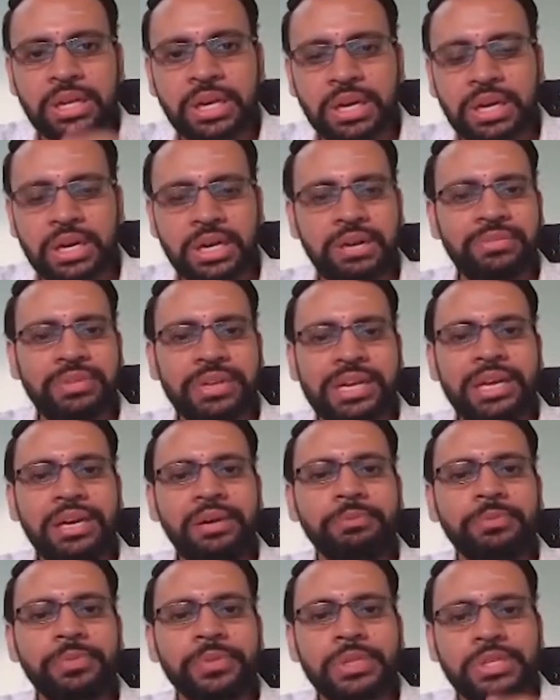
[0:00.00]
trivial.
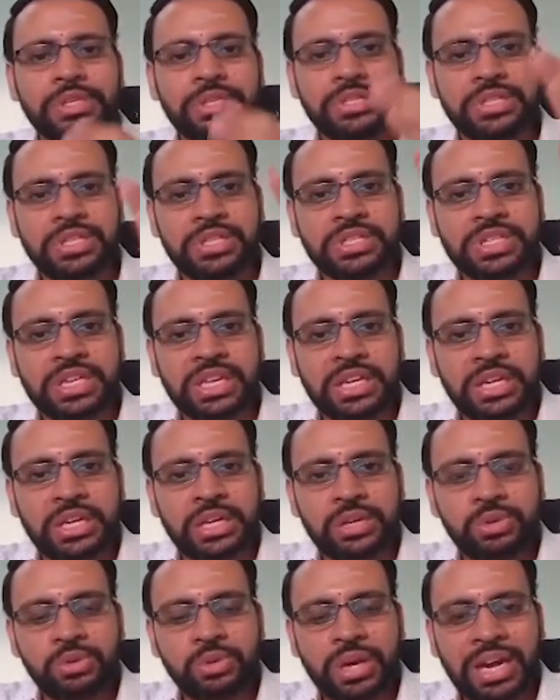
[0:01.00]
Just I
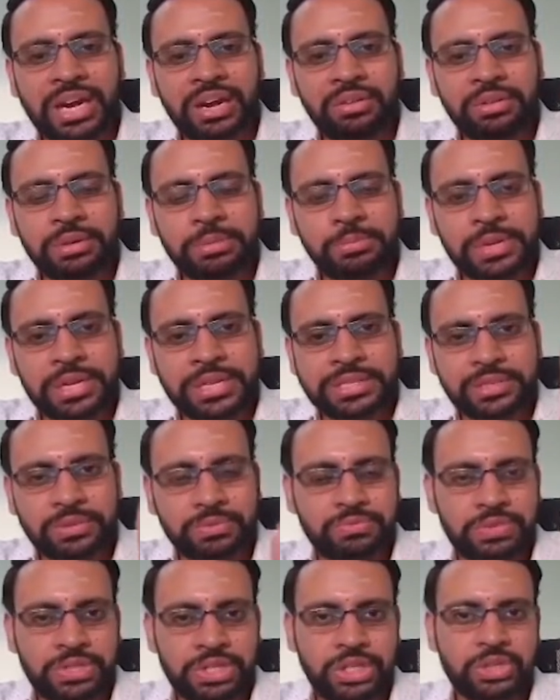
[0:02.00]
need to have, in place
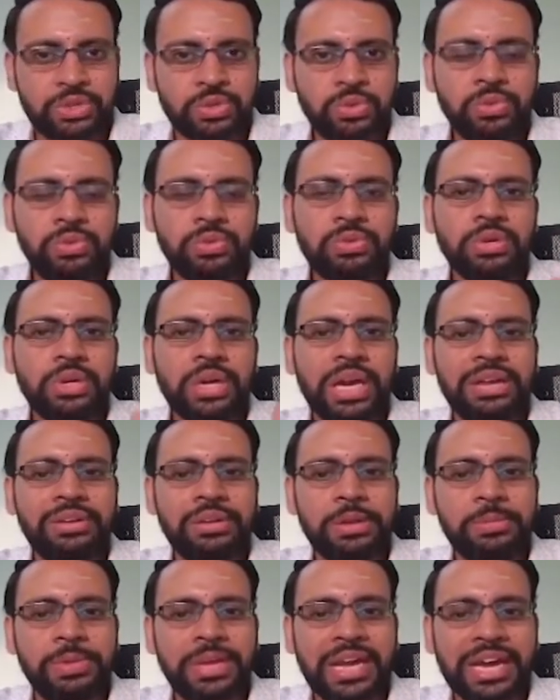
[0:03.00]
of T2 I
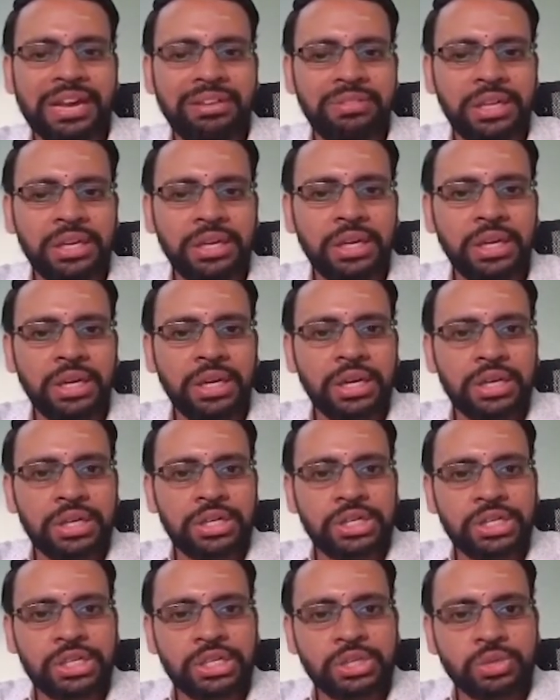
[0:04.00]
will be having
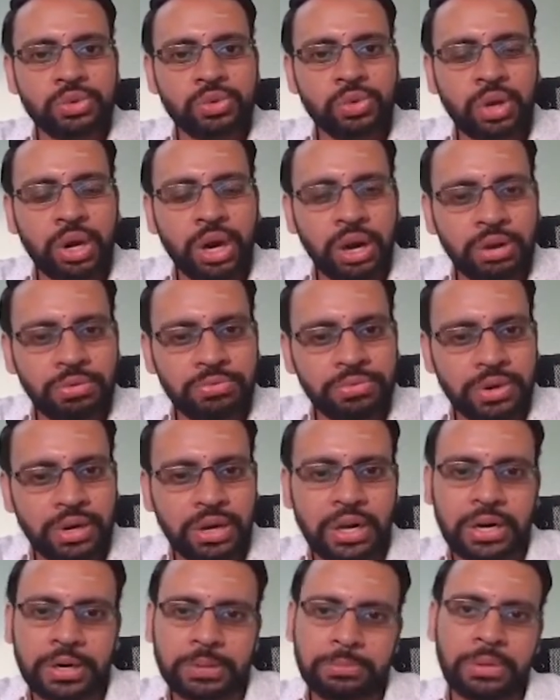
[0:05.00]
T2 of
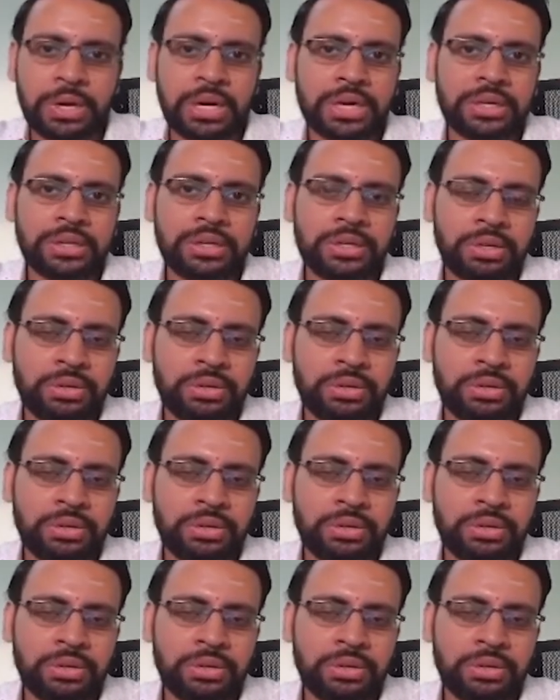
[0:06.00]
R bar.